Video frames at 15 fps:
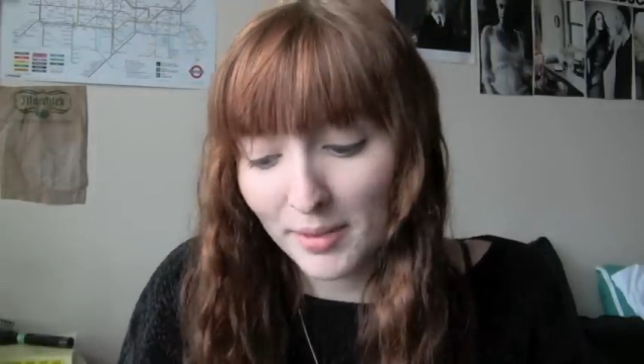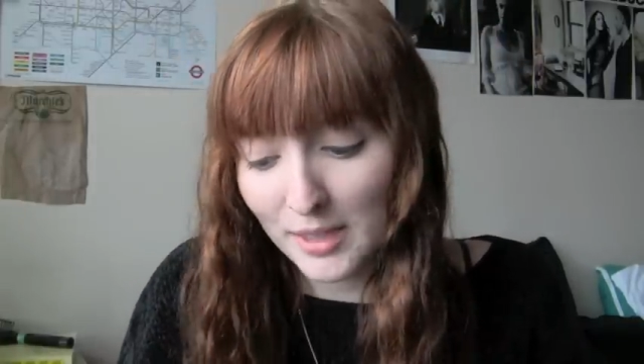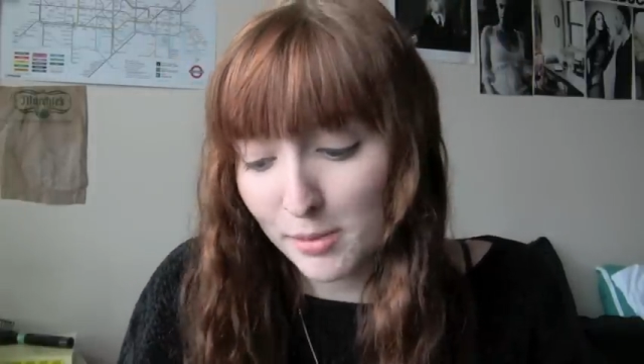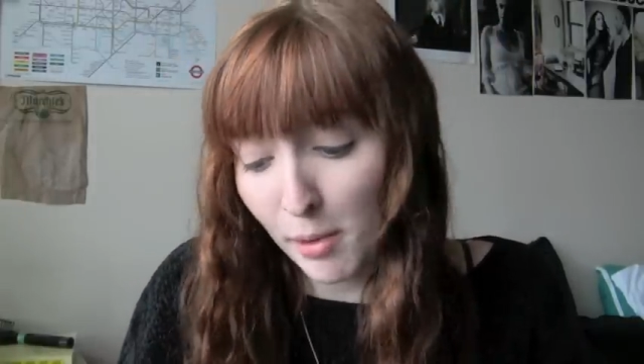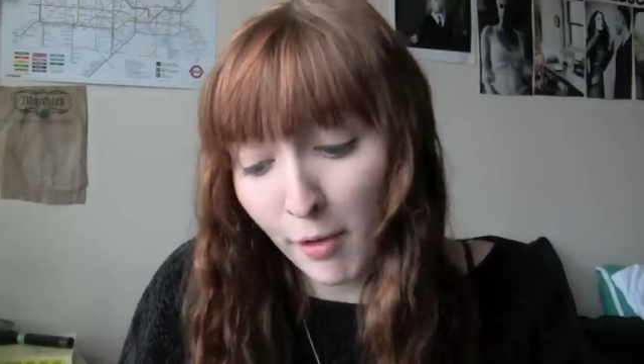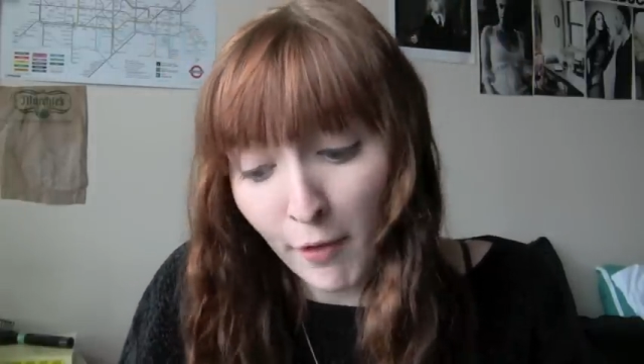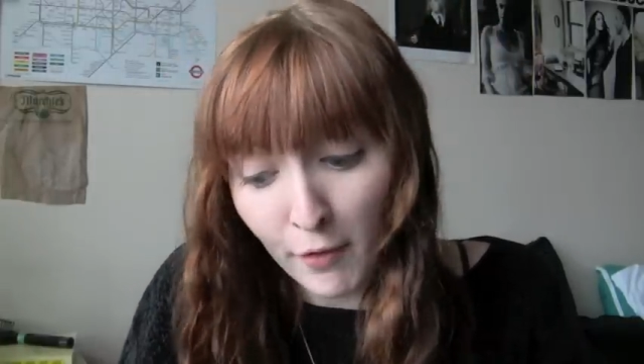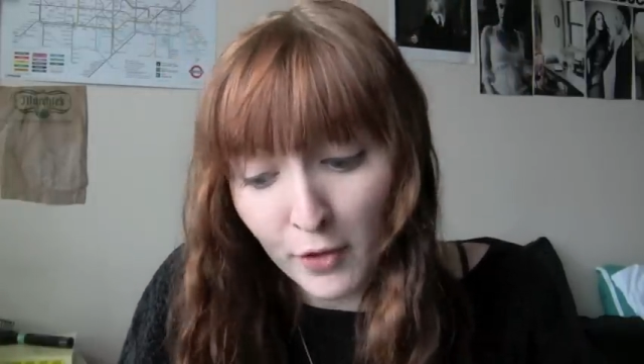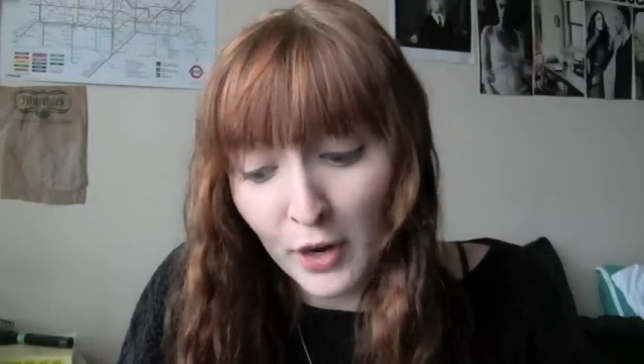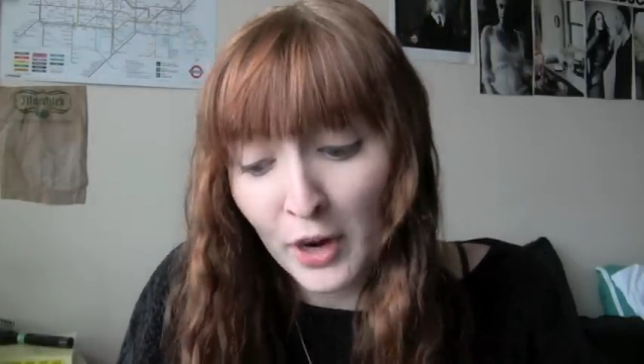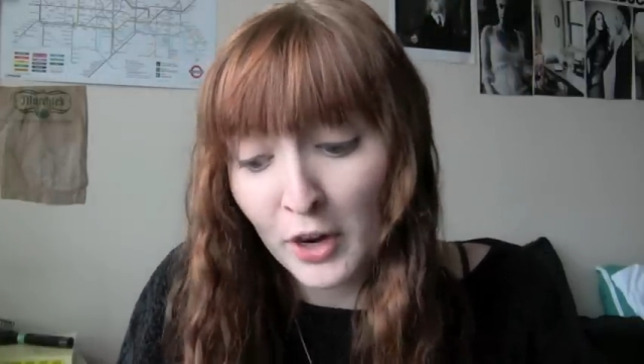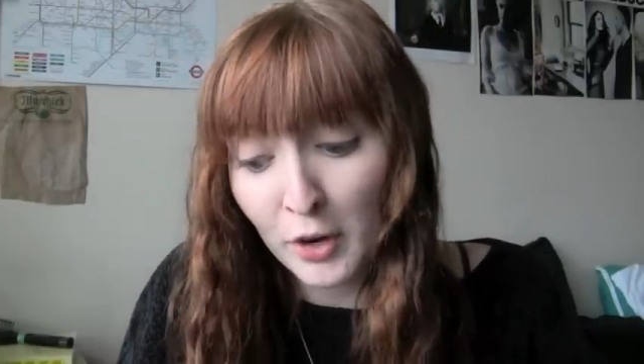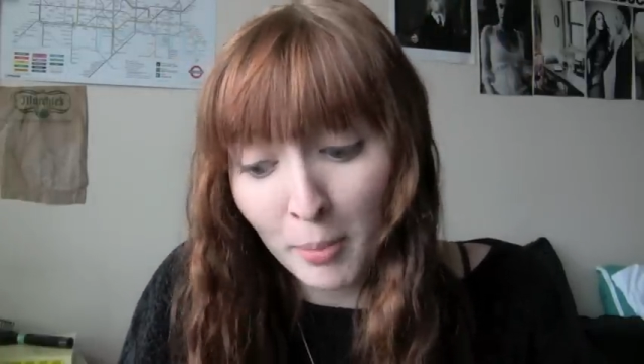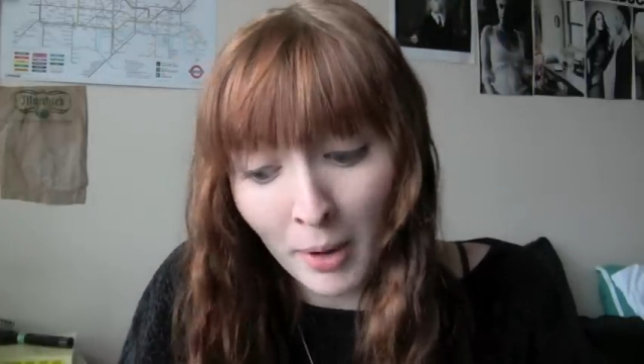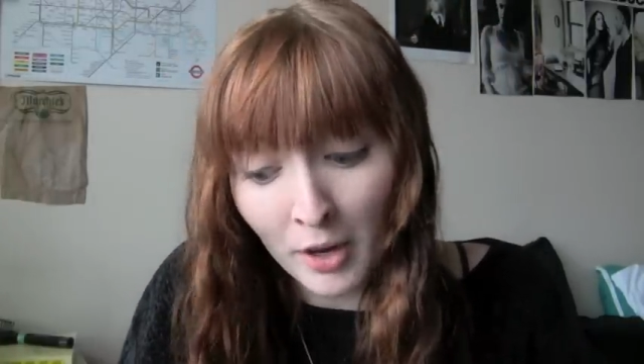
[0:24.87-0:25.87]
It's my favorite
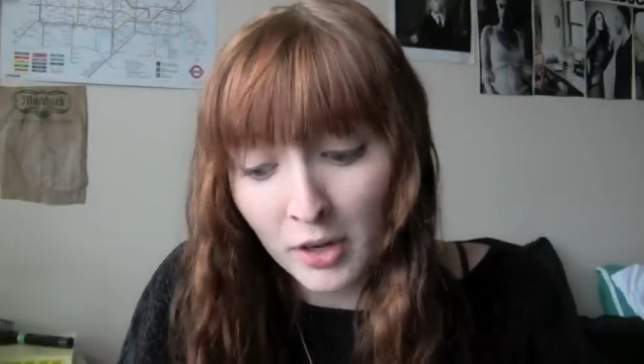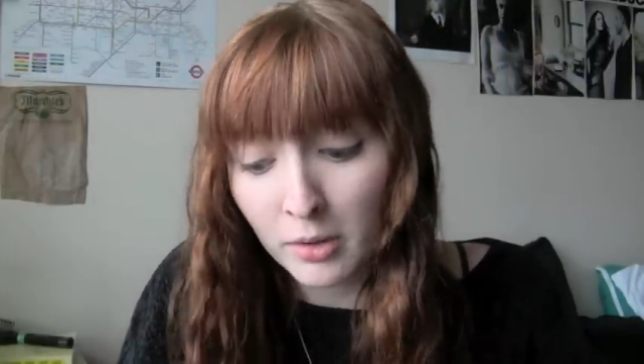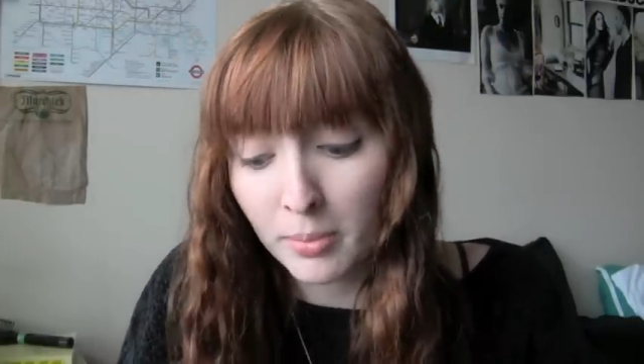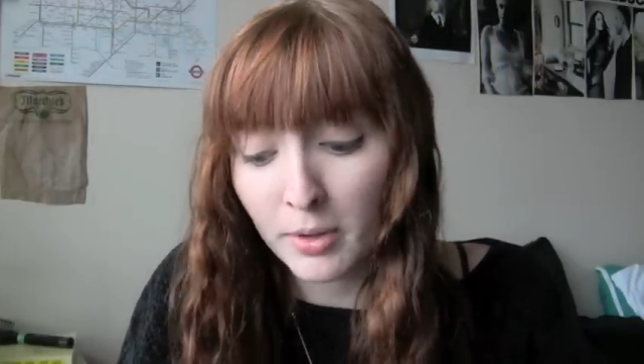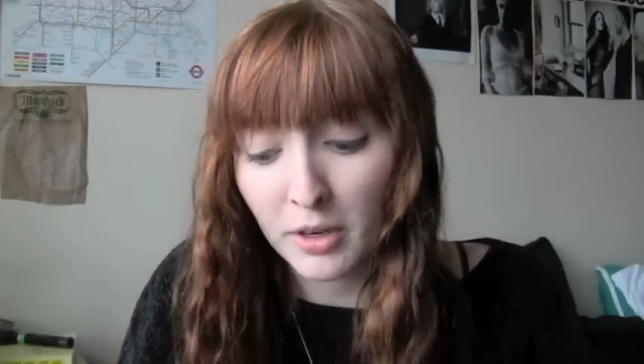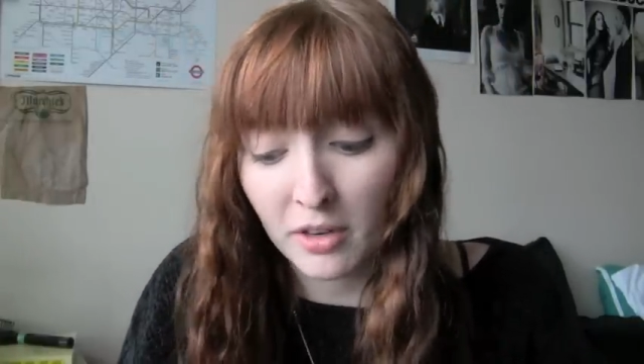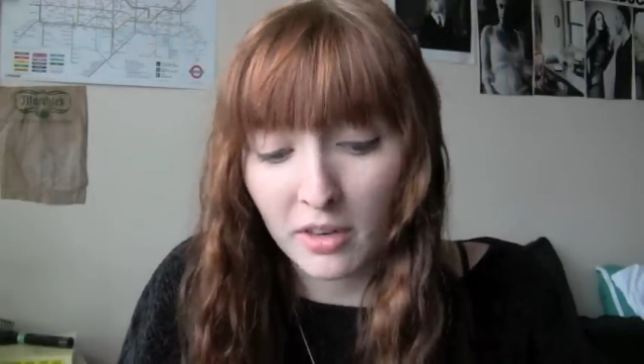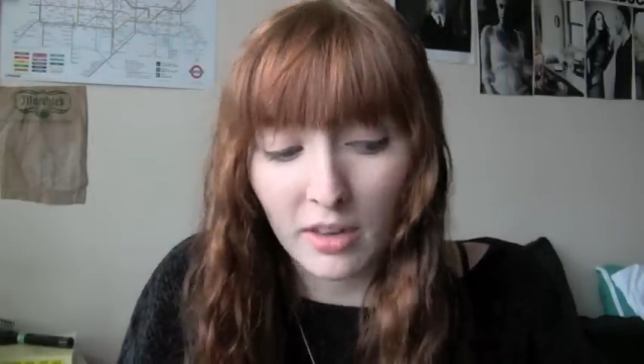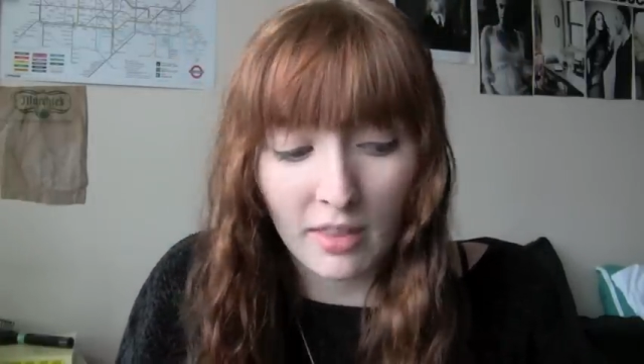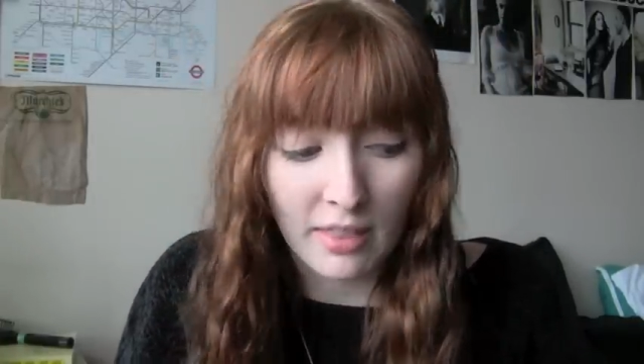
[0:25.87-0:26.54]
Harry Potter book